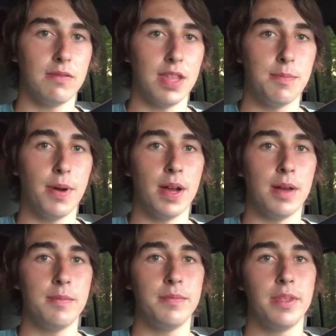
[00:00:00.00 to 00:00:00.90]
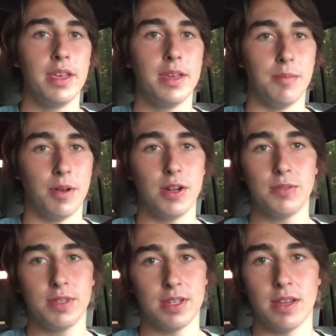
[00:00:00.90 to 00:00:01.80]
for that problem. but
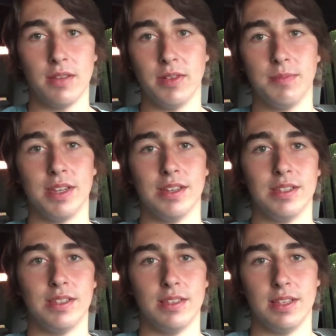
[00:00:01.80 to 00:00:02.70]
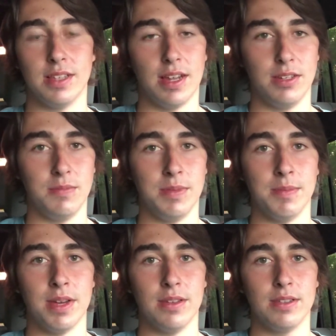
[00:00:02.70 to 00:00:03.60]
ours wasn't covered because they said it had too many
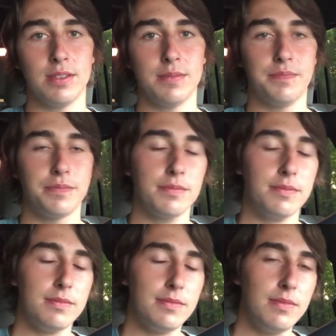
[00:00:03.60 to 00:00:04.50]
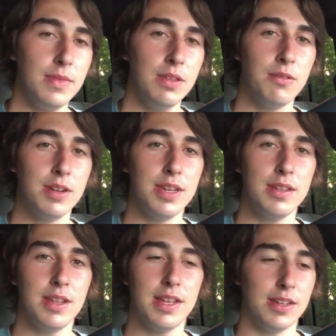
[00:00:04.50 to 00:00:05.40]
miles on
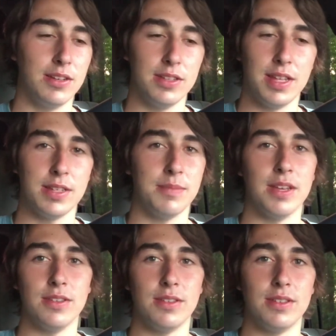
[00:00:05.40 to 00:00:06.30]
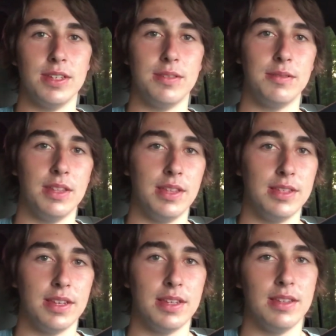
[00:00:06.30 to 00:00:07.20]
it. It has 100,000 miles on it, and they
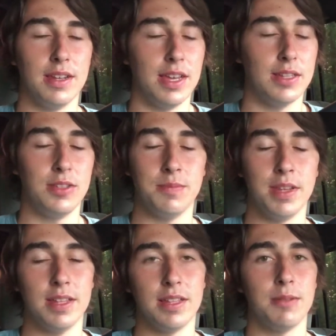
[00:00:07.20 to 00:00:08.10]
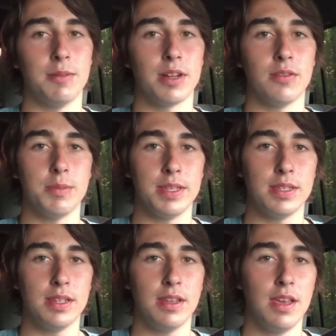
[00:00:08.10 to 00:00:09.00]
said that it had too many, that they weren't going to
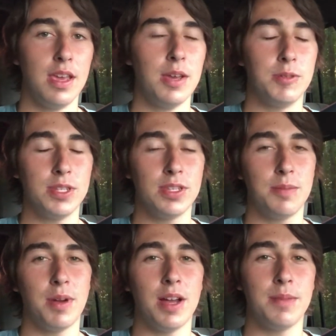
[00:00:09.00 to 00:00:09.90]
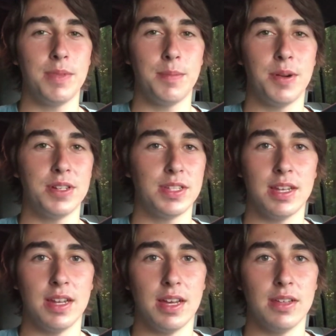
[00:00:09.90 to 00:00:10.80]
replace it, which isn't a problem. The part's
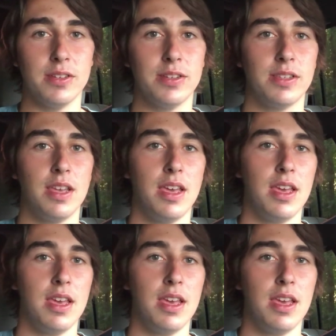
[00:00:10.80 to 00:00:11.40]
$10,